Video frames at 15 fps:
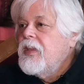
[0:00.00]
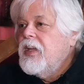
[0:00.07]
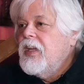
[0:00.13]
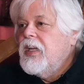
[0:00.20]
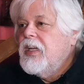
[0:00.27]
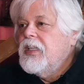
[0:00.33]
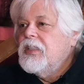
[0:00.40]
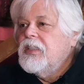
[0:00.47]

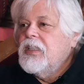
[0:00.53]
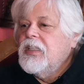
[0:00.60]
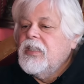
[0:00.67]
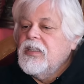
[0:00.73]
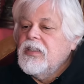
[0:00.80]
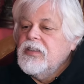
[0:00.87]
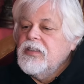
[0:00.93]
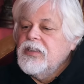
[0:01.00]
And
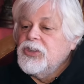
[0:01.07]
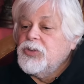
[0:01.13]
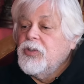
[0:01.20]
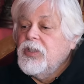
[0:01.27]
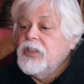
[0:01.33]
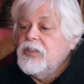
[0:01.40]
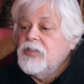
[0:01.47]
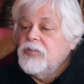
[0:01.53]
this
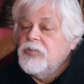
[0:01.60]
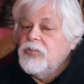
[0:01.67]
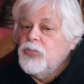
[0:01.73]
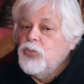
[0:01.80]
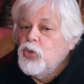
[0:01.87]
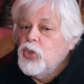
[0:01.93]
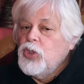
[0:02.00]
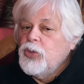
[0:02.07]
one,
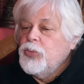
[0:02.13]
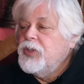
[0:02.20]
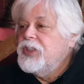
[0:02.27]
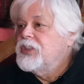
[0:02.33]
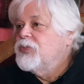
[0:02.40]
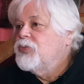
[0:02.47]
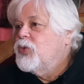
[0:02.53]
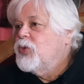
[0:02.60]
we're the
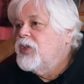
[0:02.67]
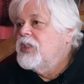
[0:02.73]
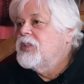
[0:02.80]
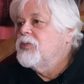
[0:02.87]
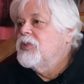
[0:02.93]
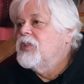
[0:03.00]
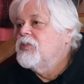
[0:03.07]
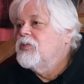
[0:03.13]
reason for it,
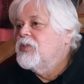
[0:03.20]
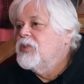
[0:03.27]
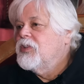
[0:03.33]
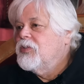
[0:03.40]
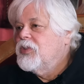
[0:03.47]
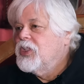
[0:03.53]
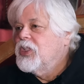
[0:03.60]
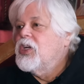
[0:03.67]

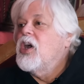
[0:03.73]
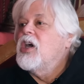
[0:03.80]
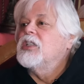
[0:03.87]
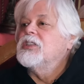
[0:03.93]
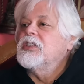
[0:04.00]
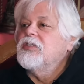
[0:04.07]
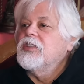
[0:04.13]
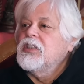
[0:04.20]
we're the
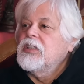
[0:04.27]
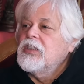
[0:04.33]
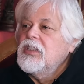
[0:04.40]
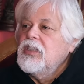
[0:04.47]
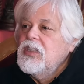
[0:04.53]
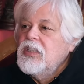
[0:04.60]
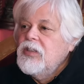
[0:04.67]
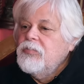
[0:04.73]
cause of it.
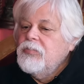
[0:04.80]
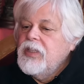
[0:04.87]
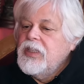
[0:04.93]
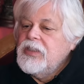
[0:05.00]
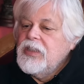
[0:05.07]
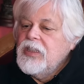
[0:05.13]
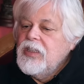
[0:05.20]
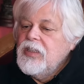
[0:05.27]

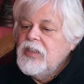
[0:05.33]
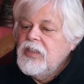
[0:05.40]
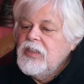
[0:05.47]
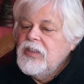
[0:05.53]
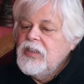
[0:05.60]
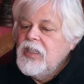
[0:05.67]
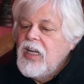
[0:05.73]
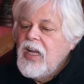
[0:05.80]
But
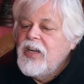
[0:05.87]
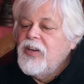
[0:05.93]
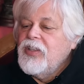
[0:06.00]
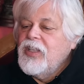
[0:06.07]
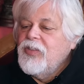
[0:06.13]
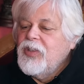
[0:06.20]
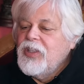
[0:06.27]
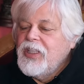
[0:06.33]
I
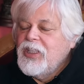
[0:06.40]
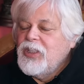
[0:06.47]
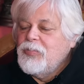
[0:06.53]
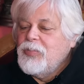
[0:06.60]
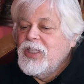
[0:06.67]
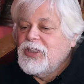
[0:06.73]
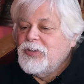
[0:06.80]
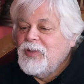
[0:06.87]
don't really get
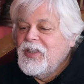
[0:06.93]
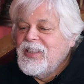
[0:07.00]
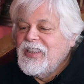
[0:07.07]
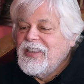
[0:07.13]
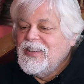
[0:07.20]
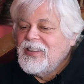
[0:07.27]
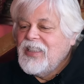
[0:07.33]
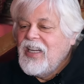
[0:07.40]
depressed
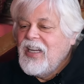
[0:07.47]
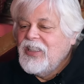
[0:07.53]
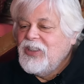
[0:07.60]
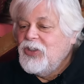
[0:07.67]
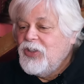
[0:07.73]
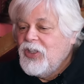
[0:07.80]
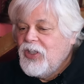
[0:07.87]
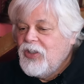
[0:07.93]
because I
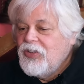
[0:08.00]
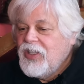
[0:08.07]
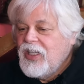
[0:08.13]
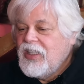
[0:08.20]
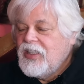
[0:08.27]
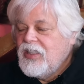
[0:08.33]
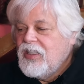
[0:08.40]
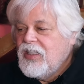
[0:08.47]
do know
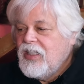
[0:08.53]
that